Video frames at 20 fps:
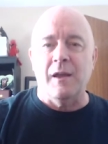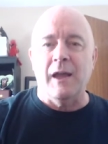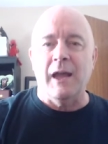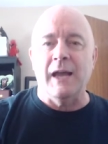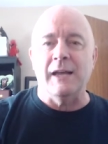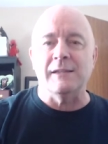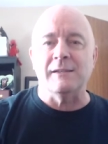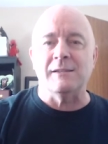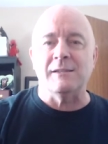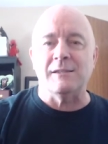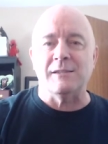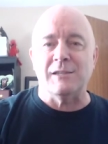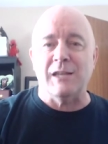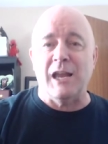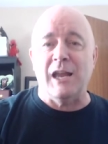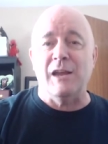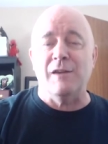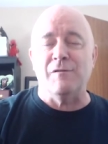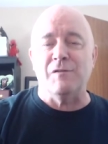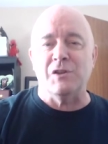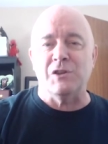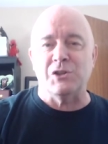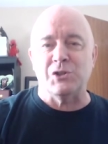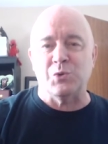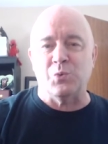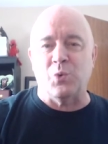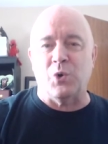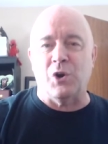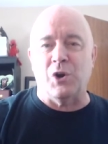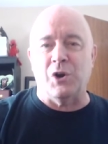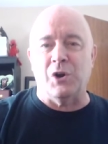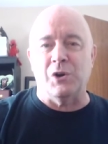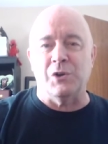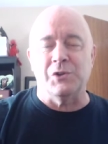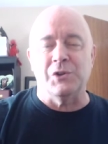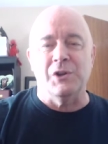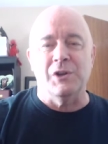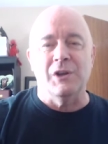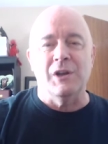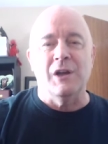and save this
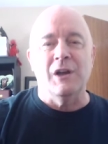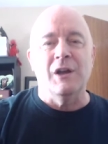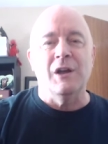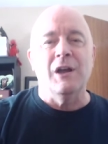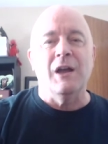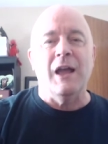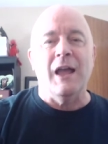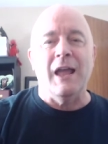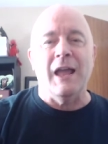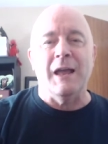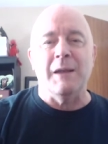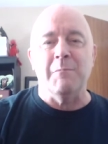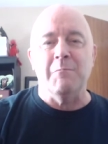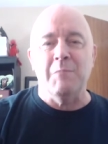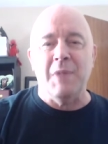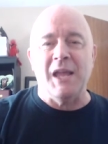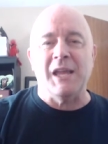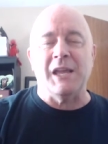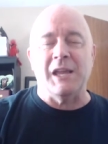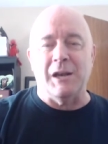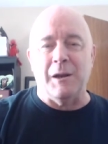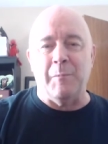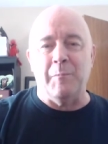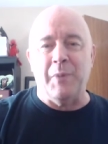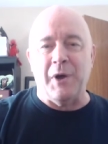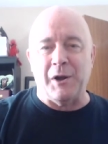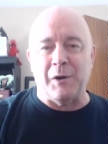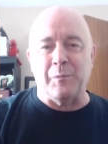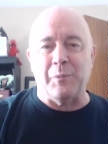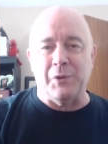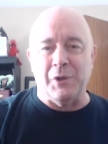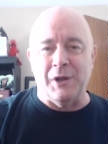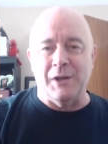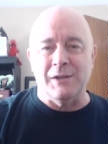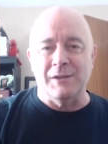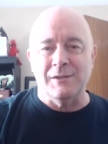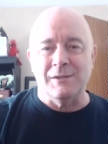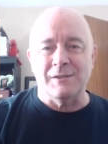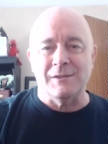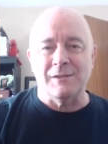world and make it a better
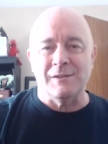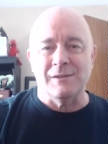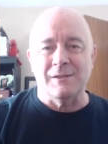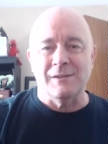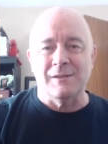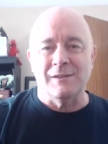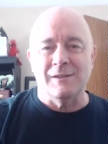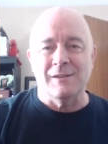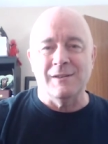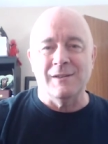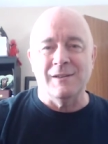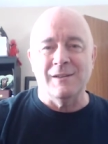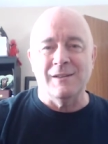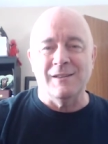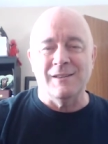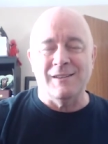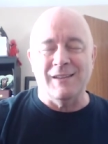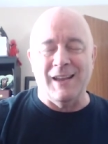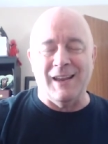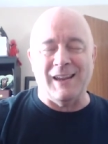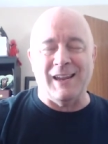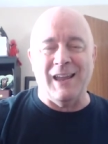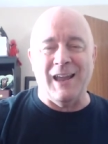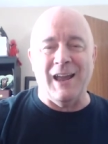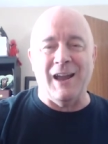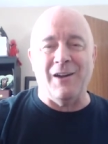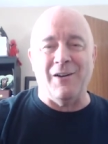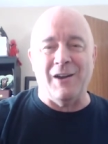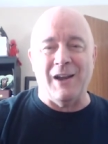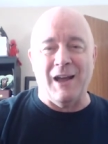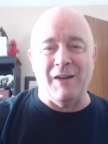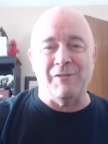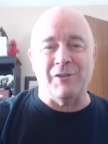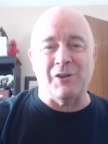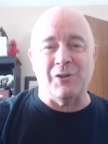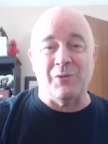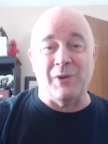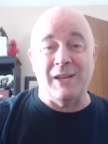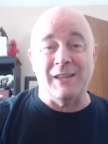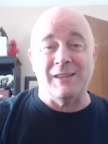place. Take care and have a
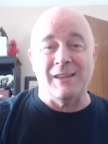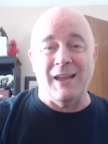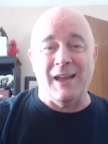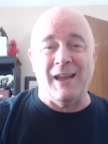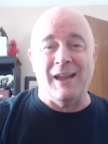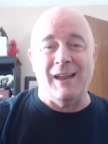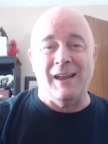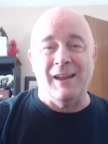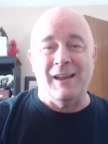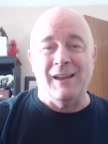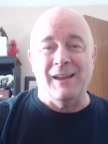great day.